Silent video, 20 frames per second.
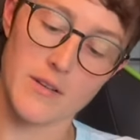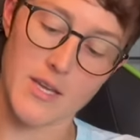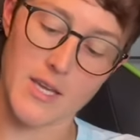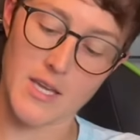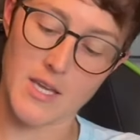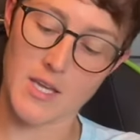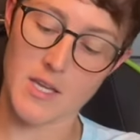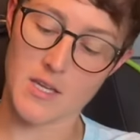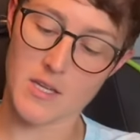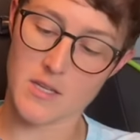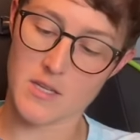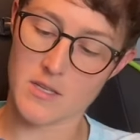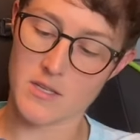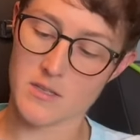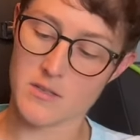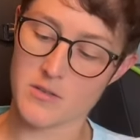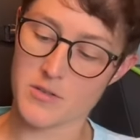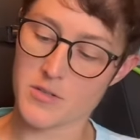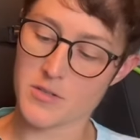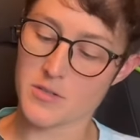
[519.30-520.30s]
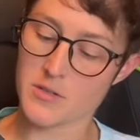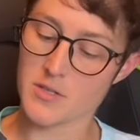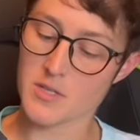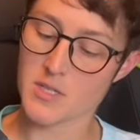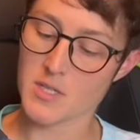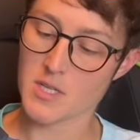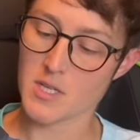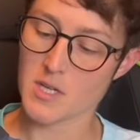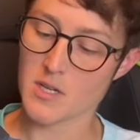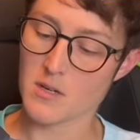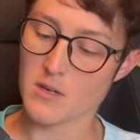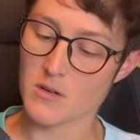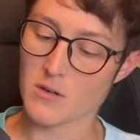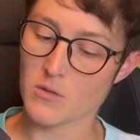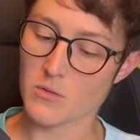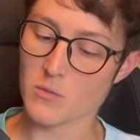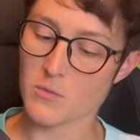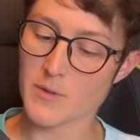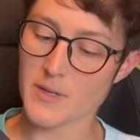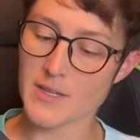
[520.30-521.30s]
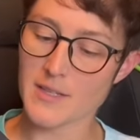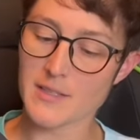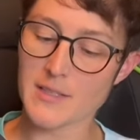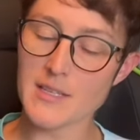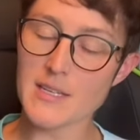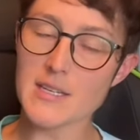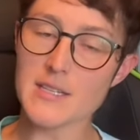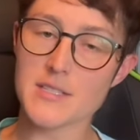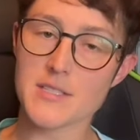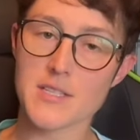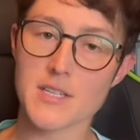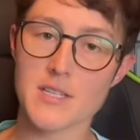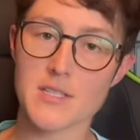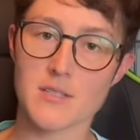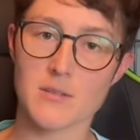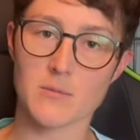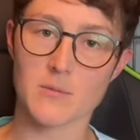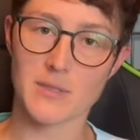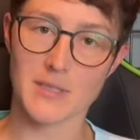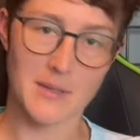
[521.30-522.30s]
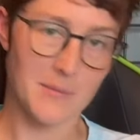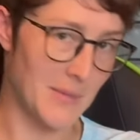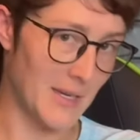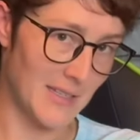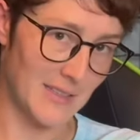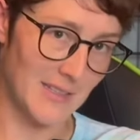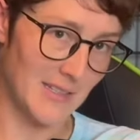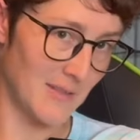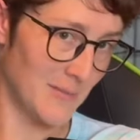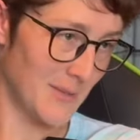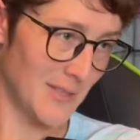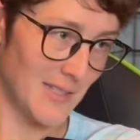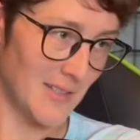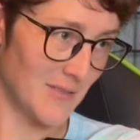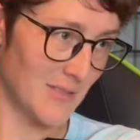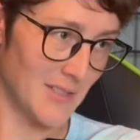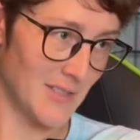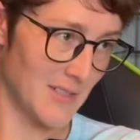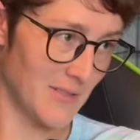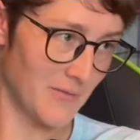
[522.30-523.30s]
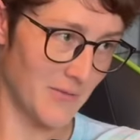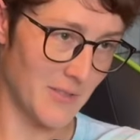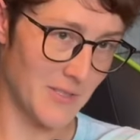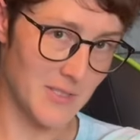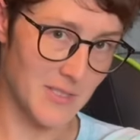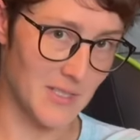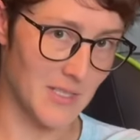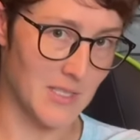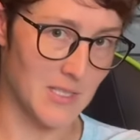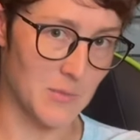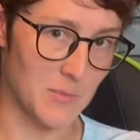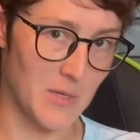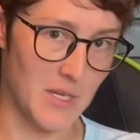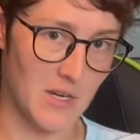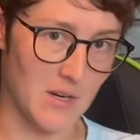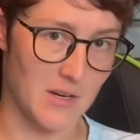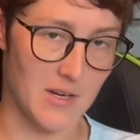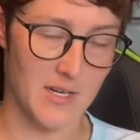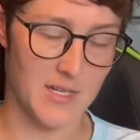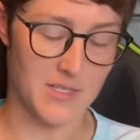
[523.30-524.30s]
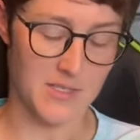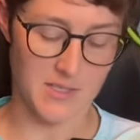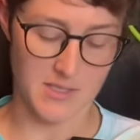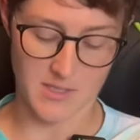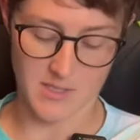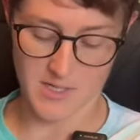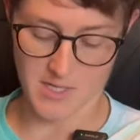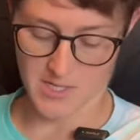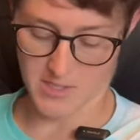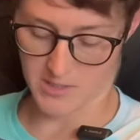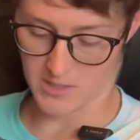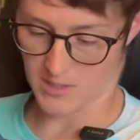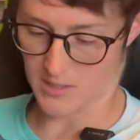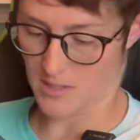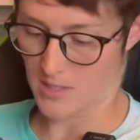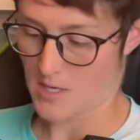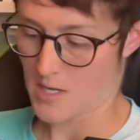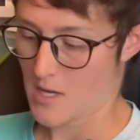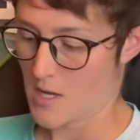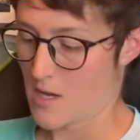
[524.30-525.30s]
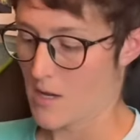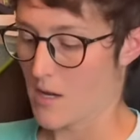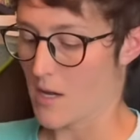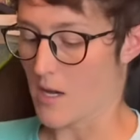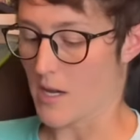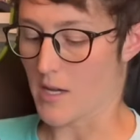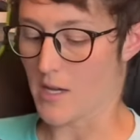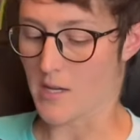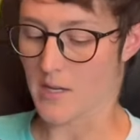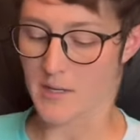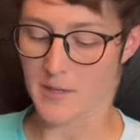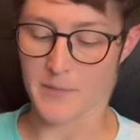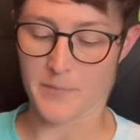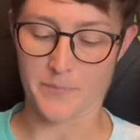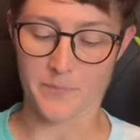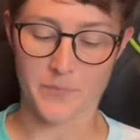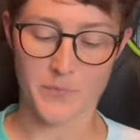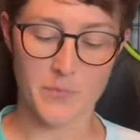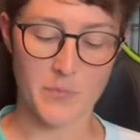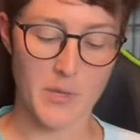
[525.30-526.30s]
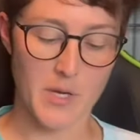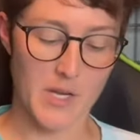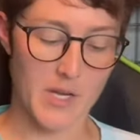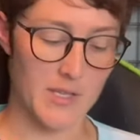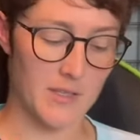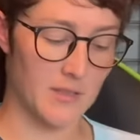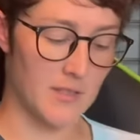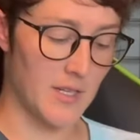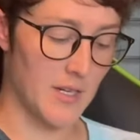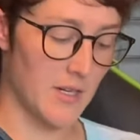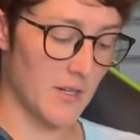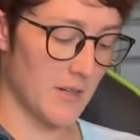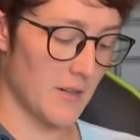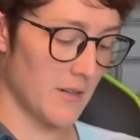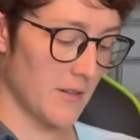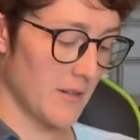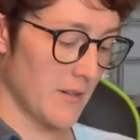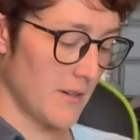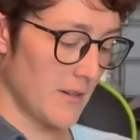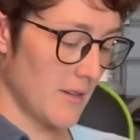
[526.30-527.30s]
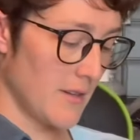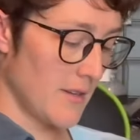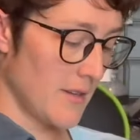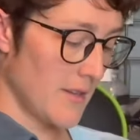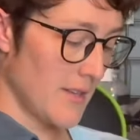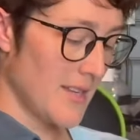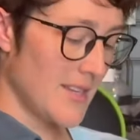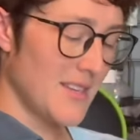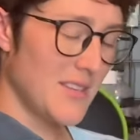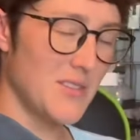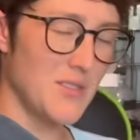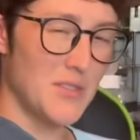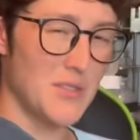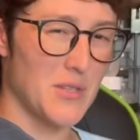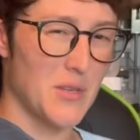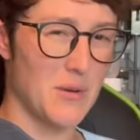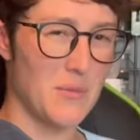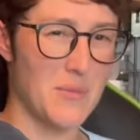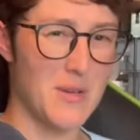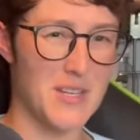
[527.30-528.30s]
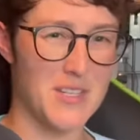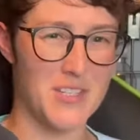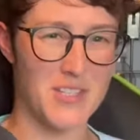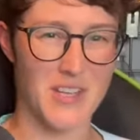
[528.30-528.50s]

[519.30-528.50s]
and really, it doesn't really make that big of a difference. Let's be honest, it doesn't. But there is so much